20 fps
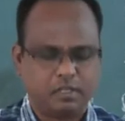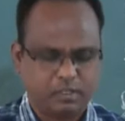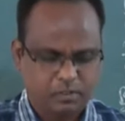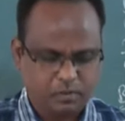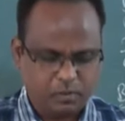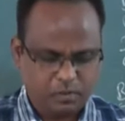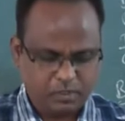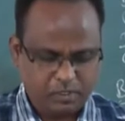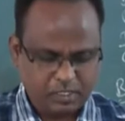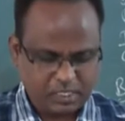
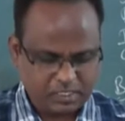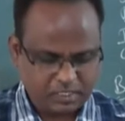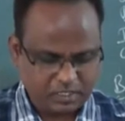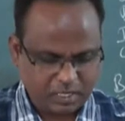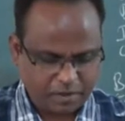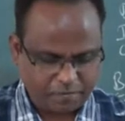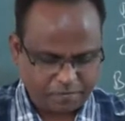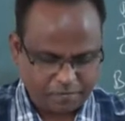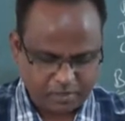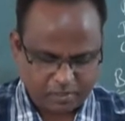So in these
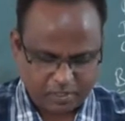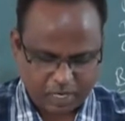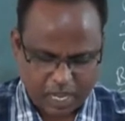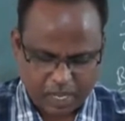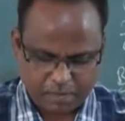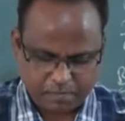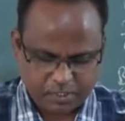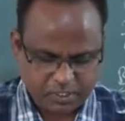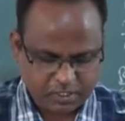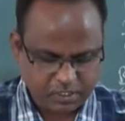tougher
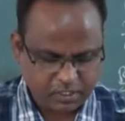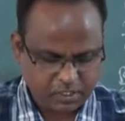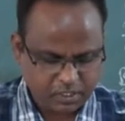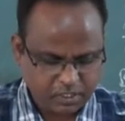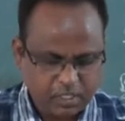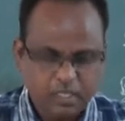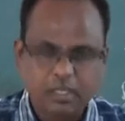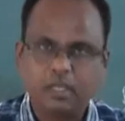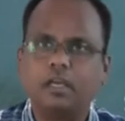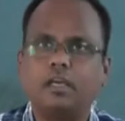times,
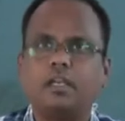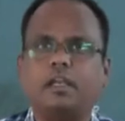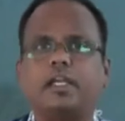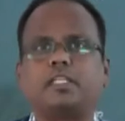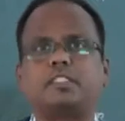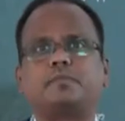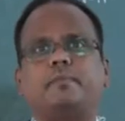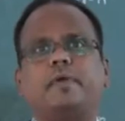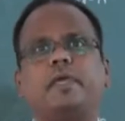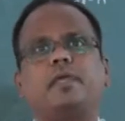
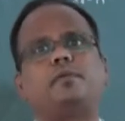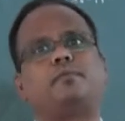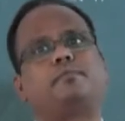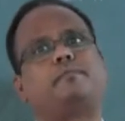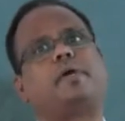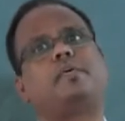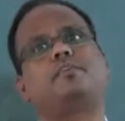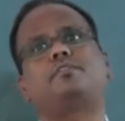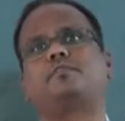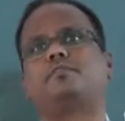let's make
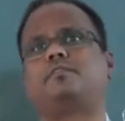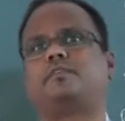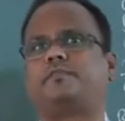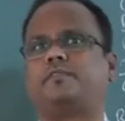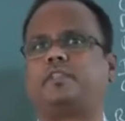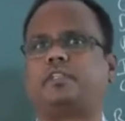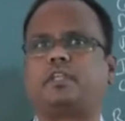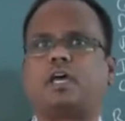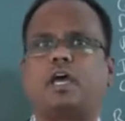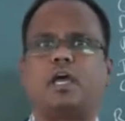best use
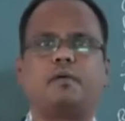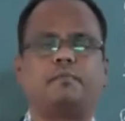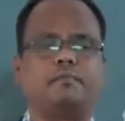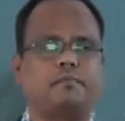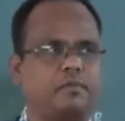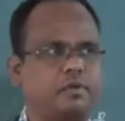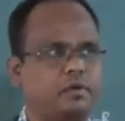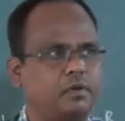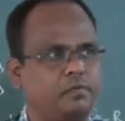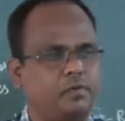of the
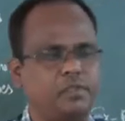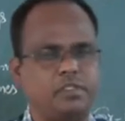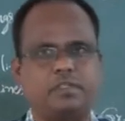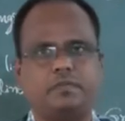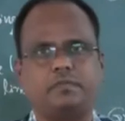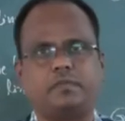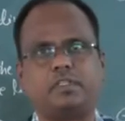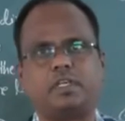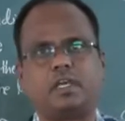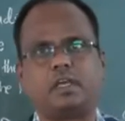time
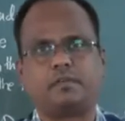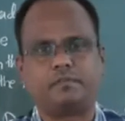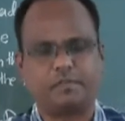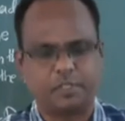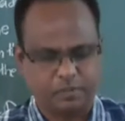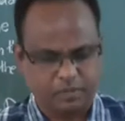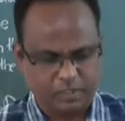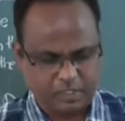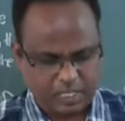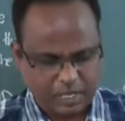
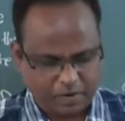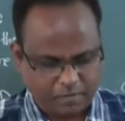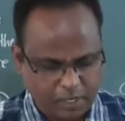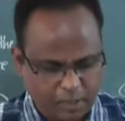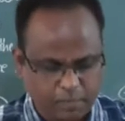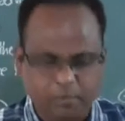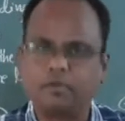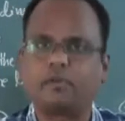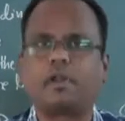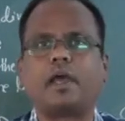which is
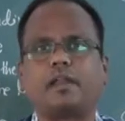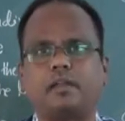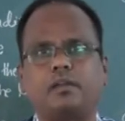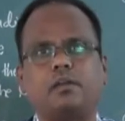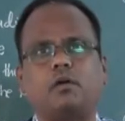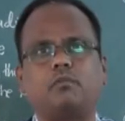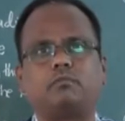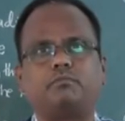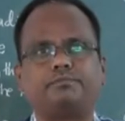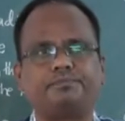available right
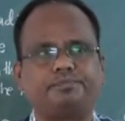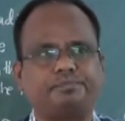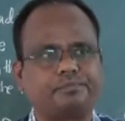now.